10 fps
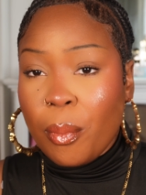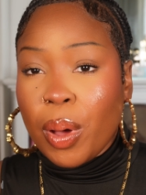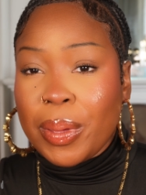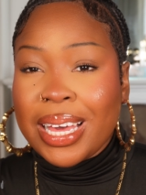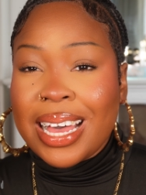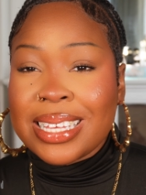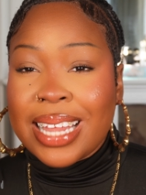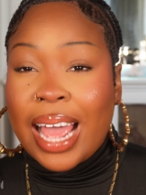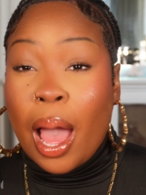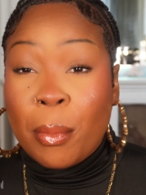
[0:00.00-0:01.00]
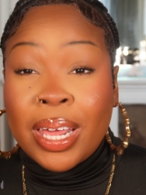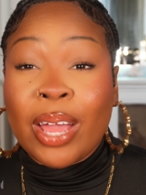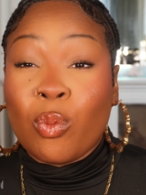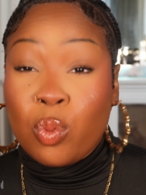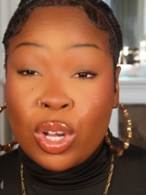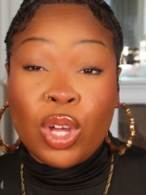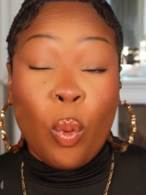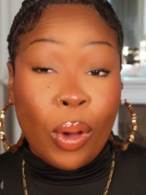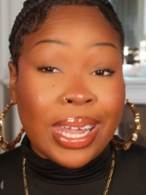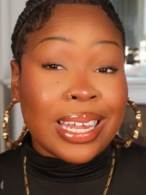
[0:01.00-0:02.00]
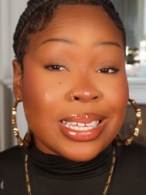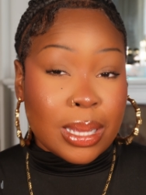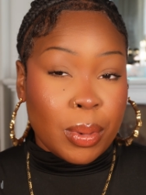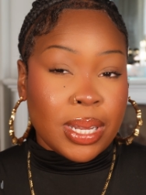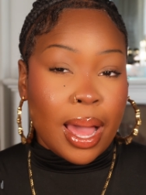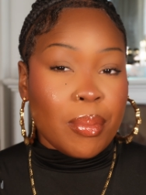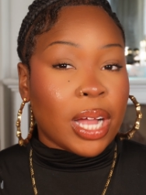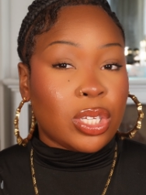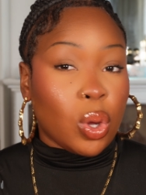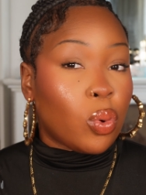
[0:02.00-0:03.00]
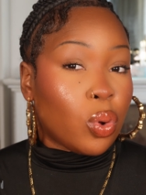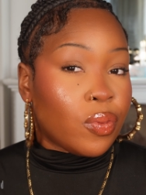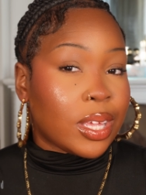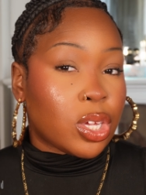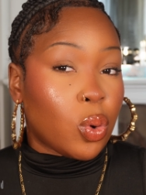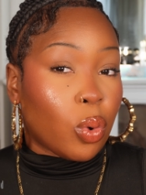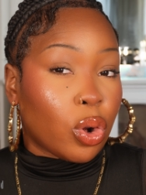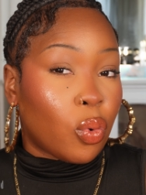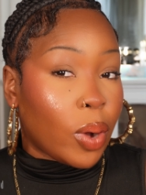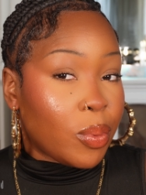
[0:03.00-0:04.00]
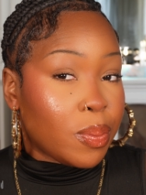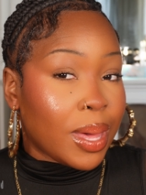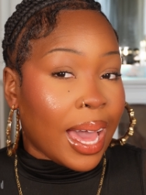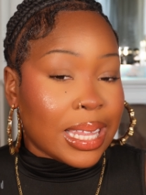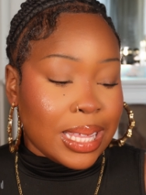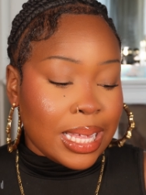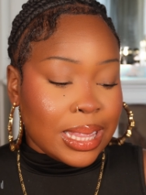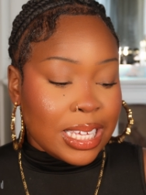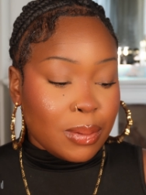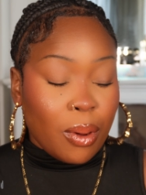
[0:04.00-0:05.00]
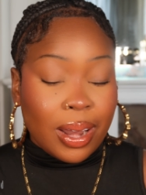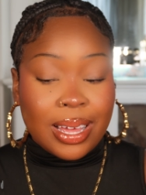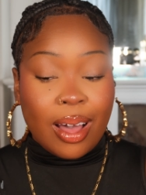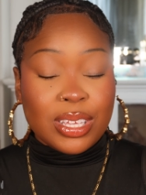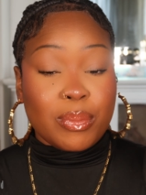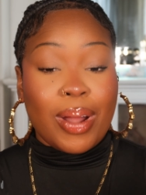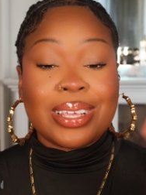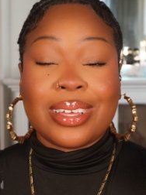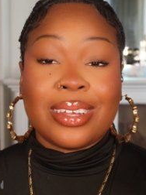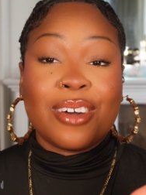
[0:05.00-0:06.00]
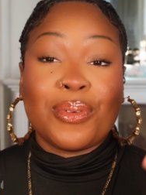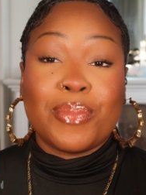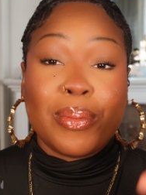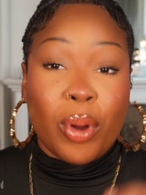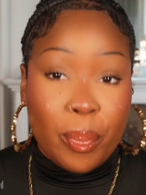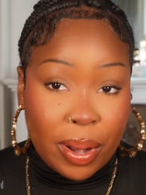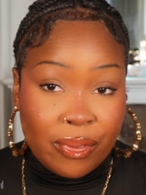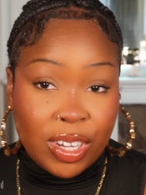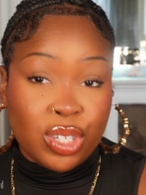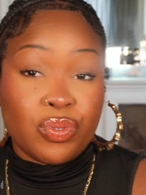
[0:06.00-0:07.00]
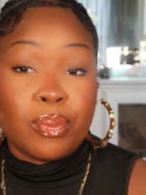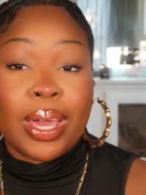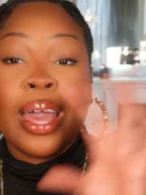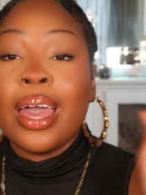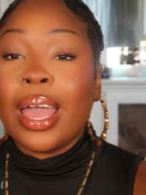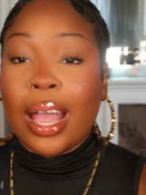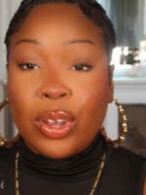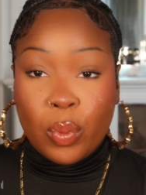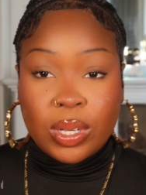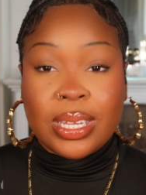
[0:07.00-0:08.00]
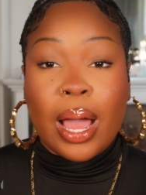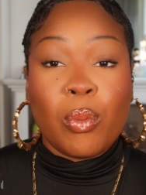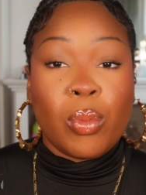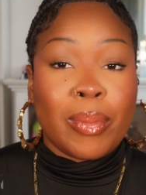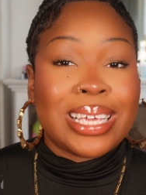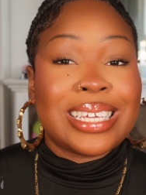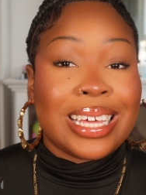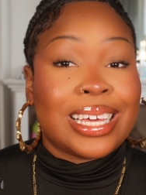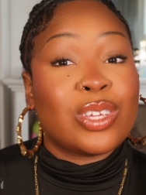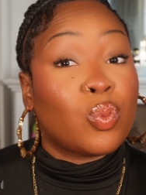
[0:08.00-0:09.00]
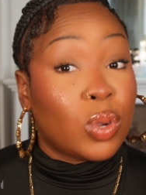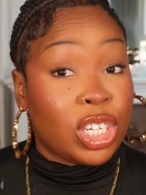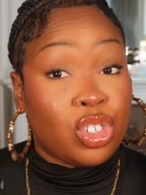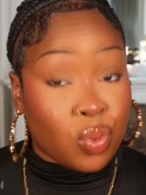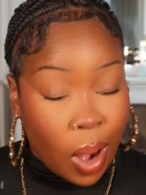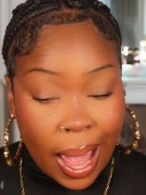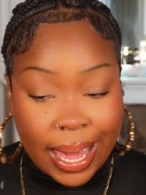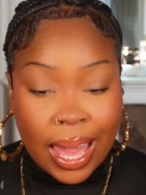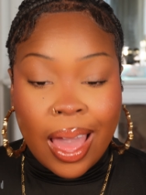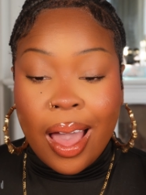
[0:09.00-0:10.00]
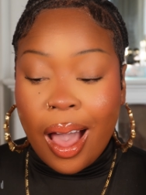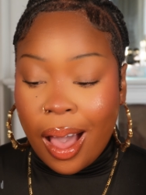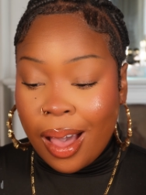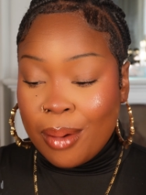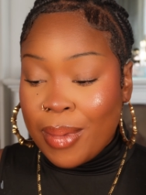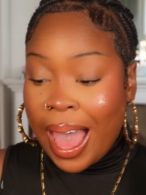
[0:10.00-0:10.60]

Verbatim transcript: but because like I'm gonna get really oily in the summertime, I don't know if that's gonna work great with me. I think this product, surprising enough, would be more beneficial for me in the winter time when my skin gets really dry. Um,